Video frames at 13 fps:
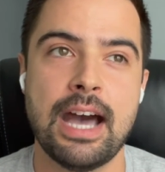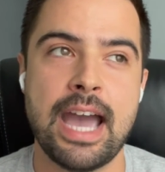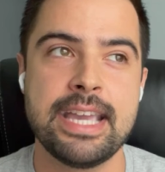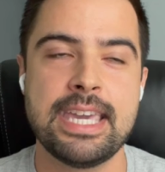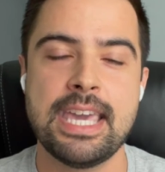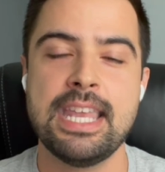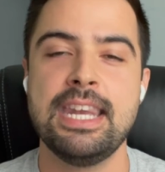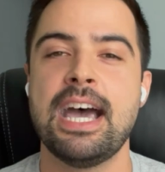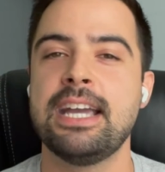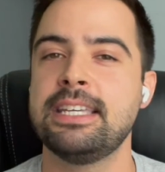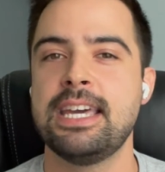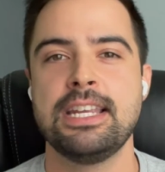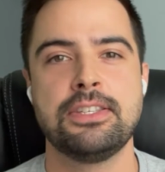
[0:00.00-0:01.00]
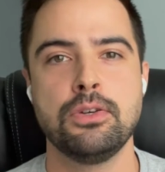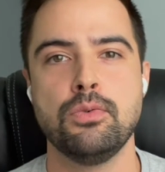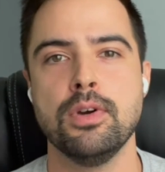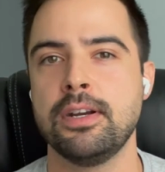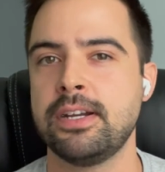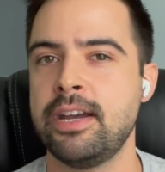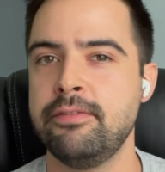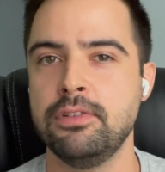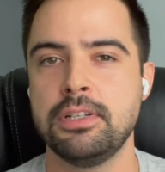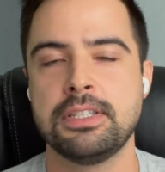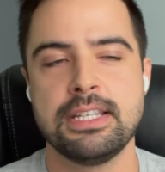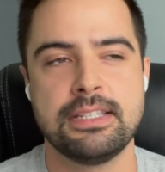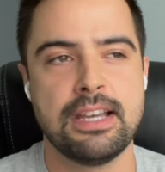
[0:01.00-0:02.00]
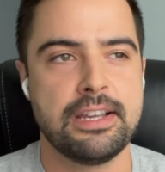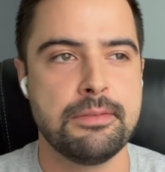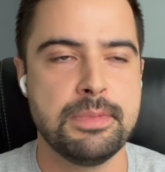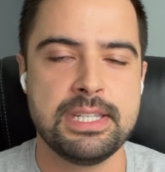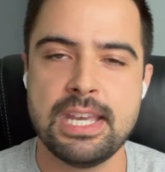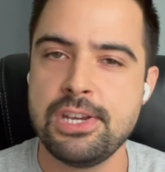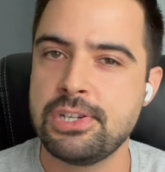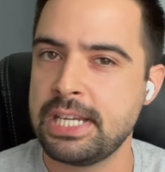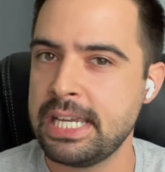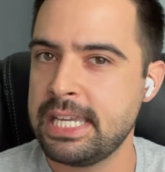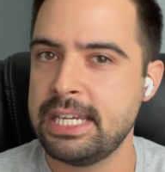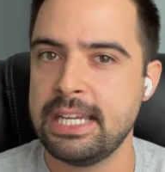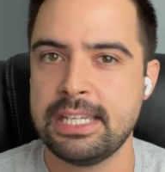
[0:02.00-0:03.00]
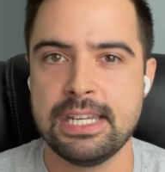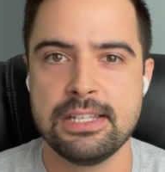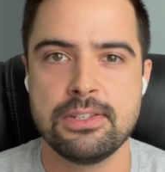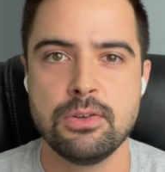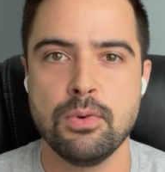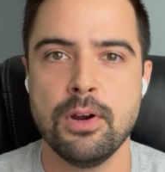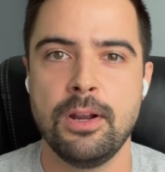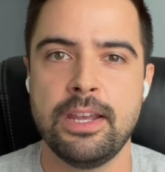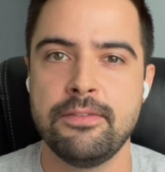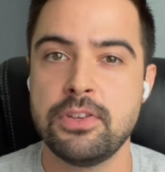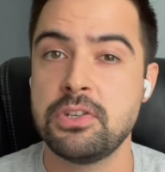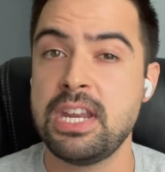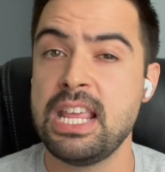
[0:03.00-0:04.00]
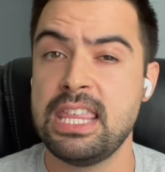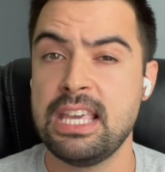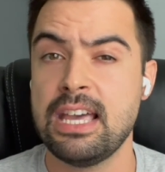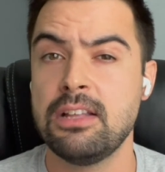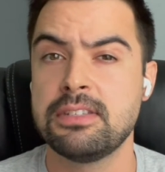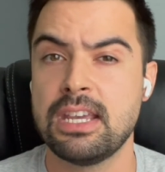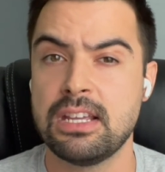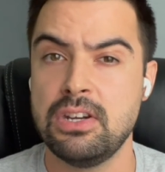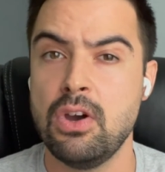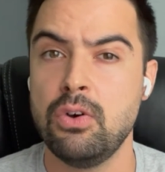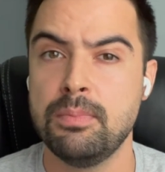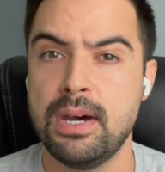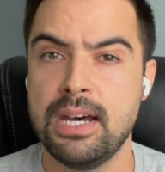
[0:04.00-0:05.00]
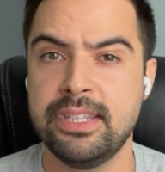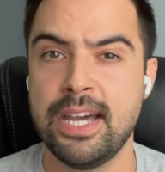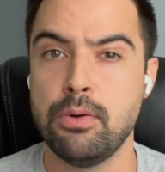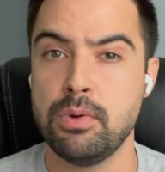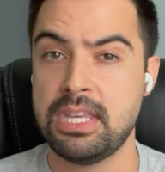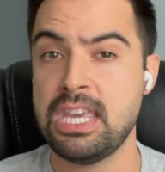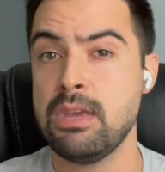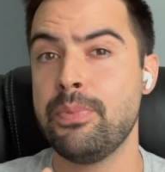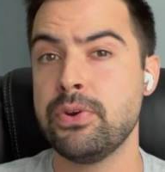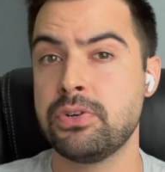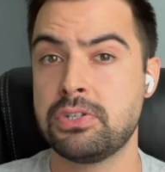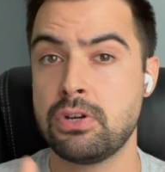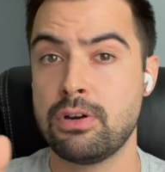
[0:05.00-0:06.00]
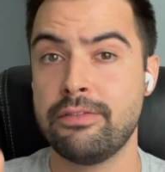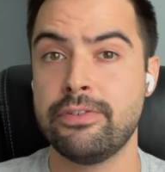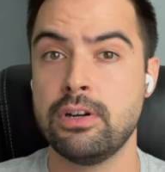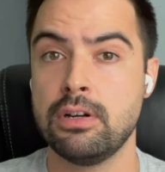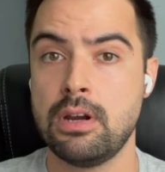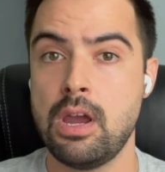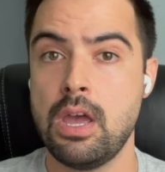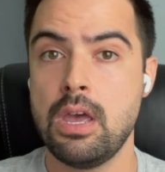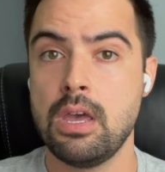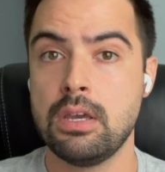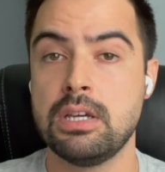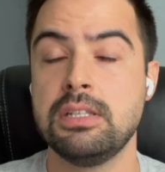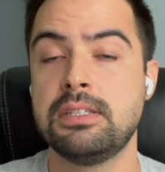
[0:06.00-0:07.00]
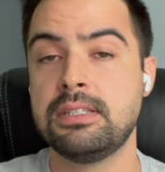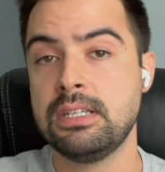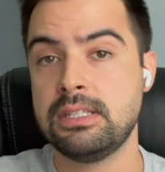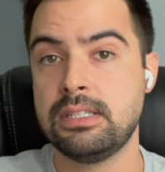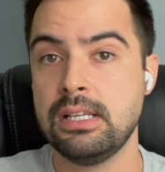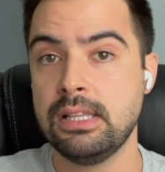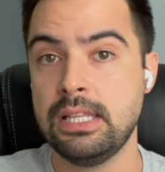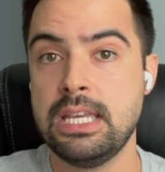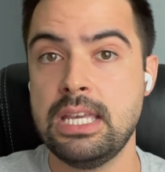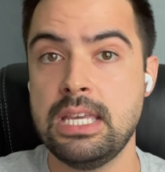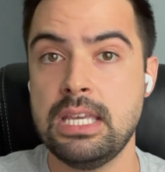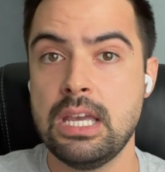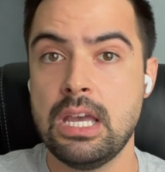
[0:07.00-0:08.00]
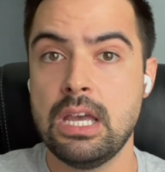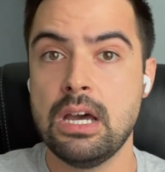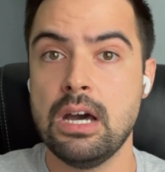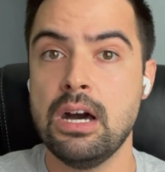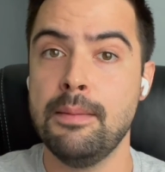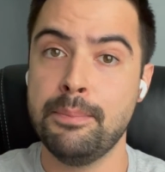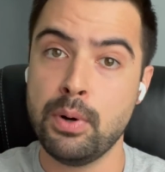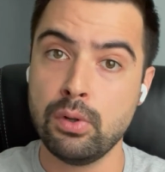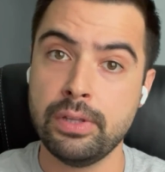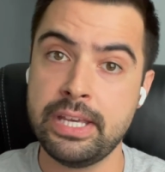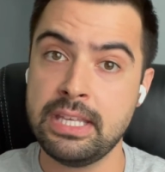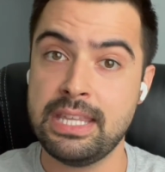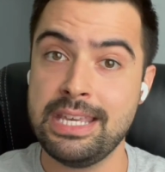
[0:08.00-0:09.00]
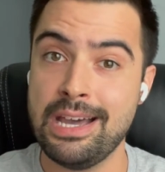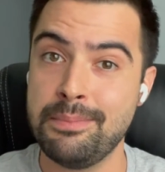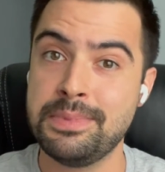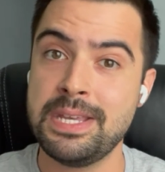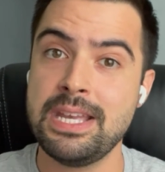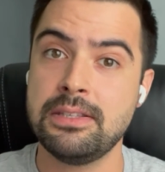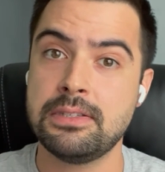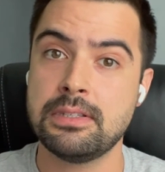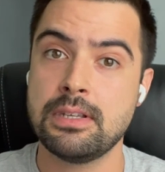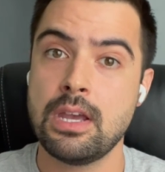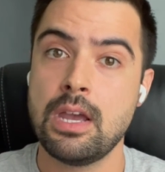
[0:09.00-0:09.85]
cannot get it to work. I've looked at documentation, I cannot get it to work. If there's anything else like NodeMon that would keep your server consistently pulling the updates,